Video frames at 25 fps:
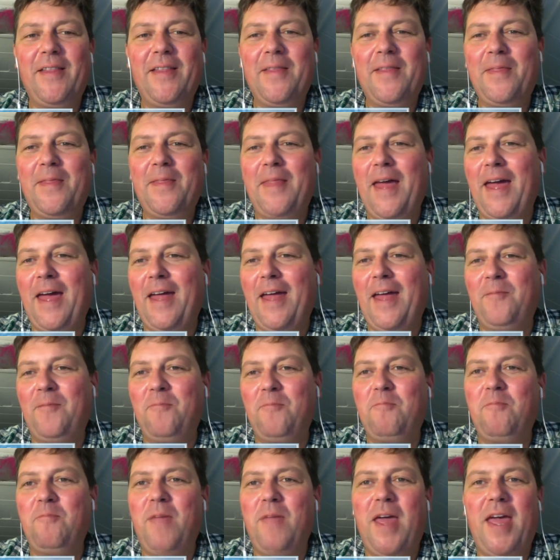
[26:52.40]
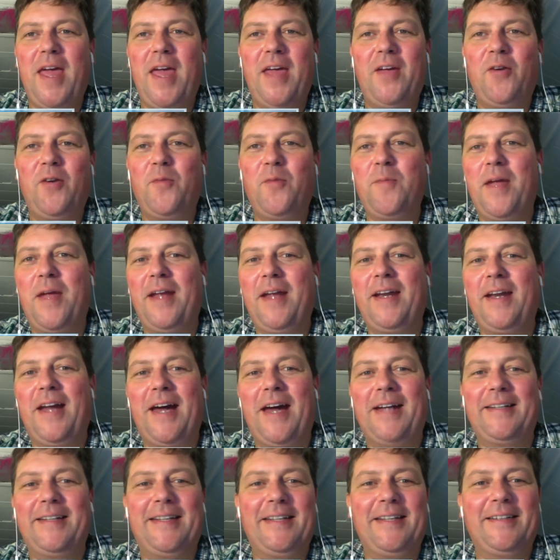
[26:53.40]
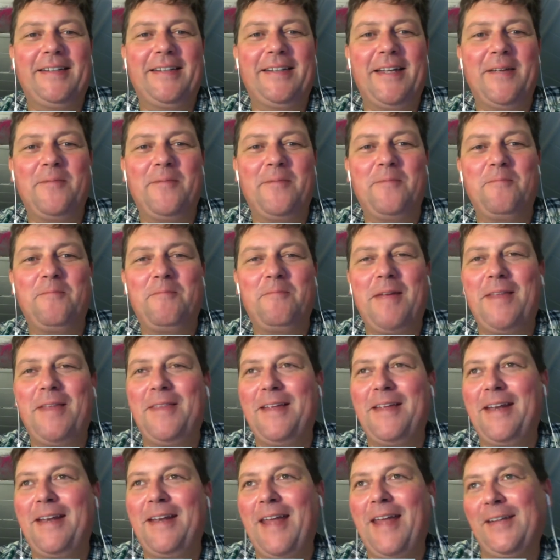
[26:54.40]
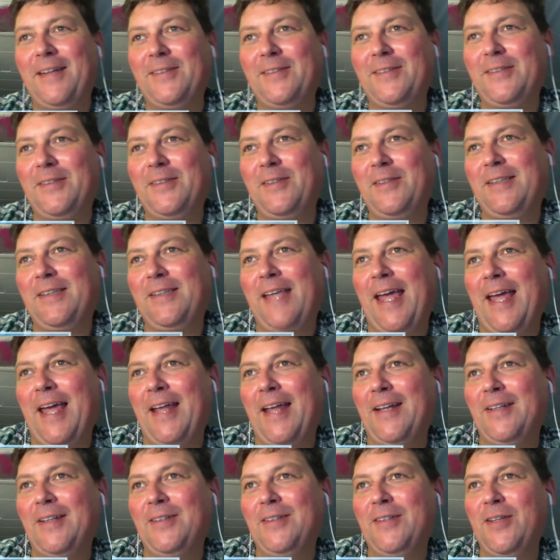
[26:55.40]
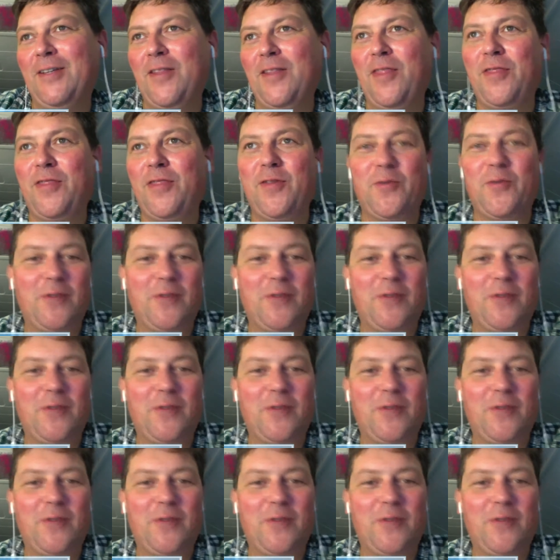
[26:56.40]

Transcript: that may or may not kill him in the next 10 to 30